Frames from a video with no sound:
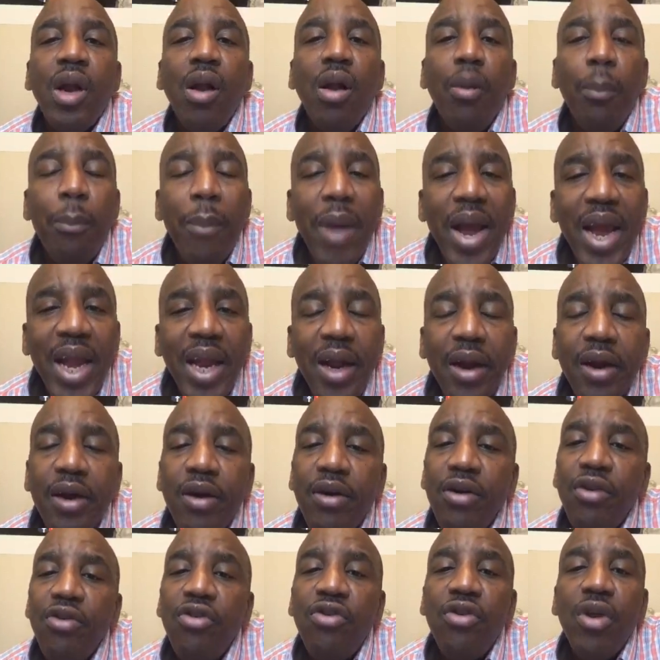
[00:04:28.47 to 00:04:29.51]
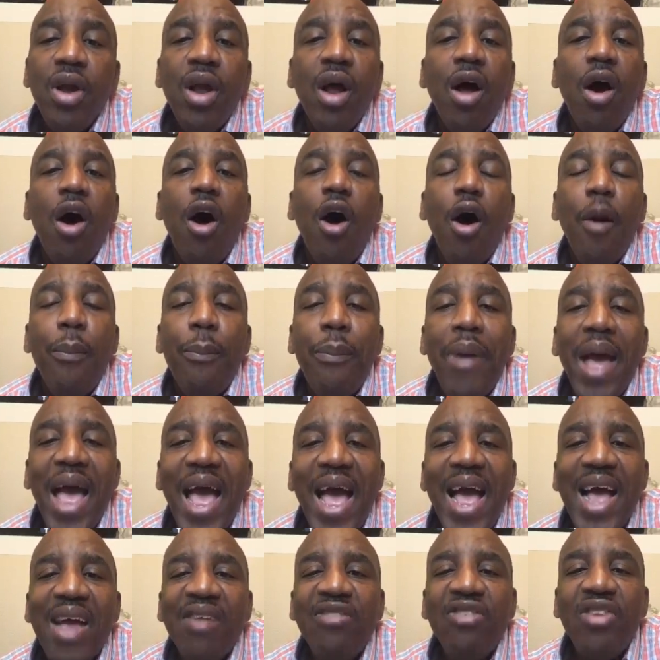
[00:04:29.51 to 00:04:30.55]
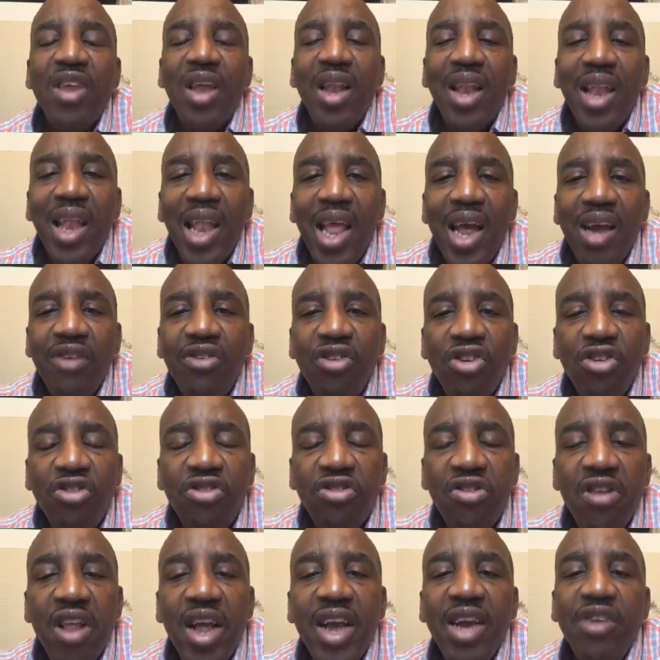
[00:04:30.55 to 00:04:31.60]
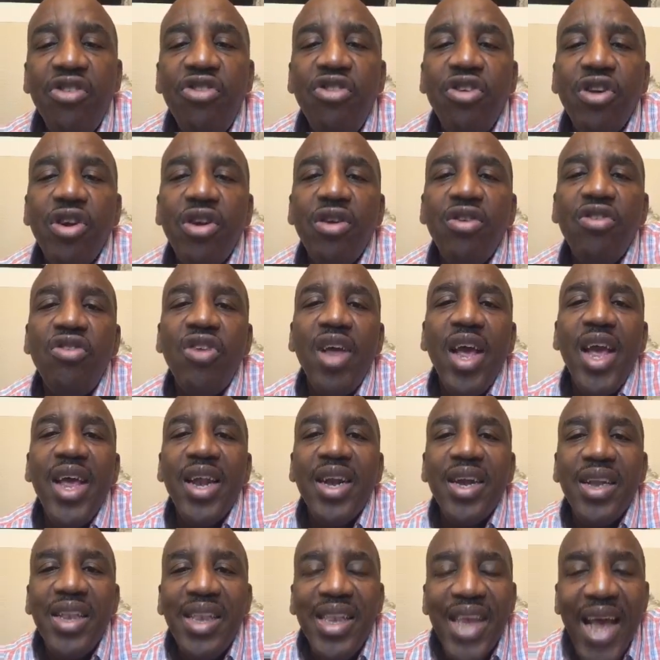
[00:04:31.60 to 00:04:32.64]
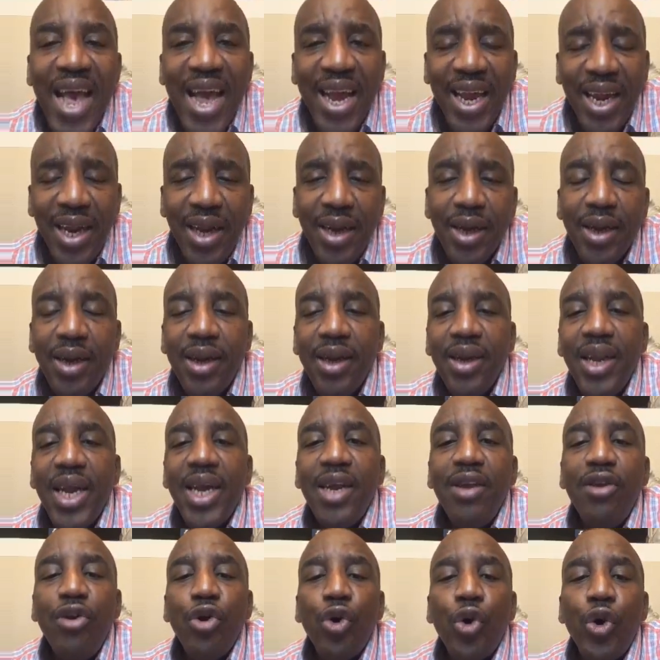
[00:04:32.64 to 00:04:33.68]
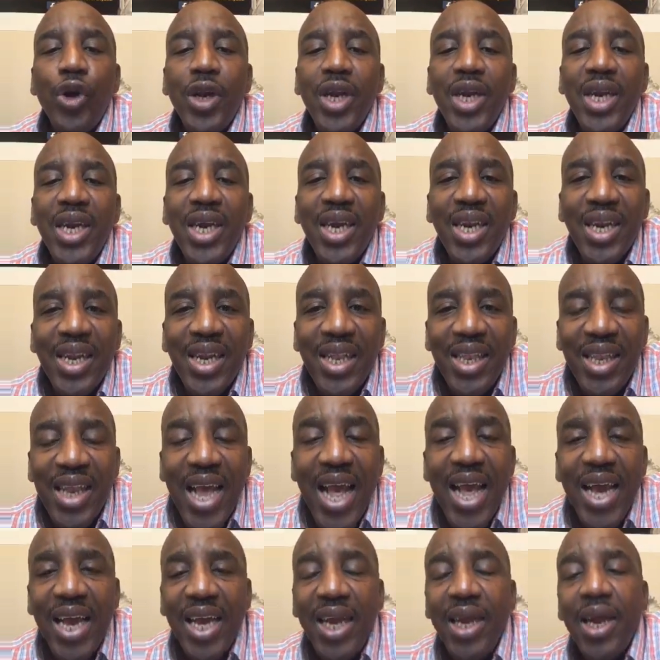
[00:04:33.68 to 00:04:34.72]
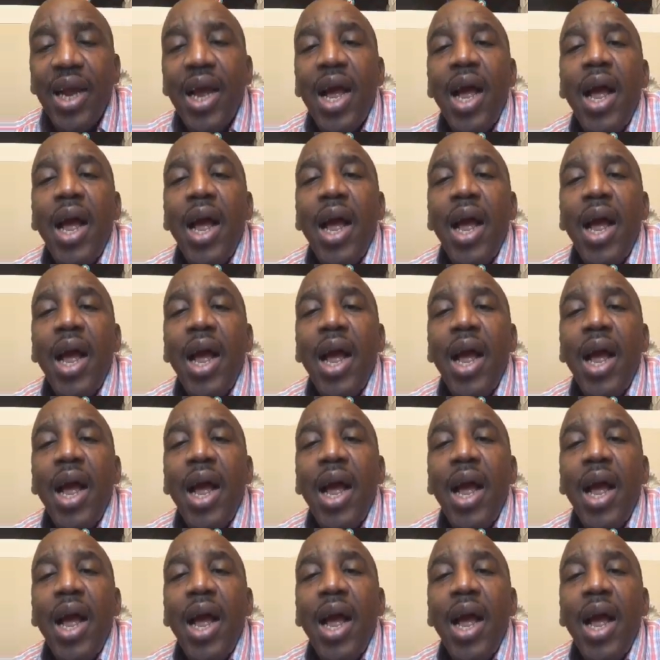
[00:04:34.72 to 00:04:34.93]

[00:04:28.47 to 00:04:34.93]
mayors are passing legislations in a day. They're doing it in a day.